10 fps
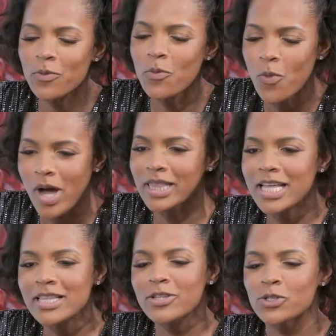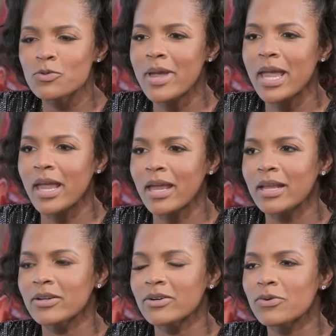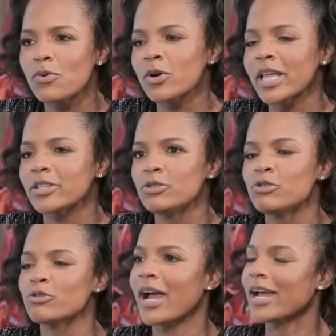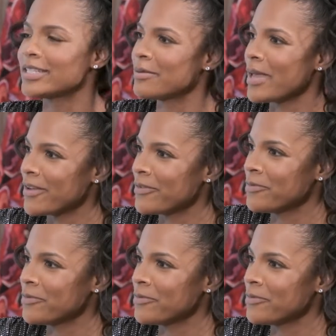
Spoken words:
one thing that you made or that you tried to make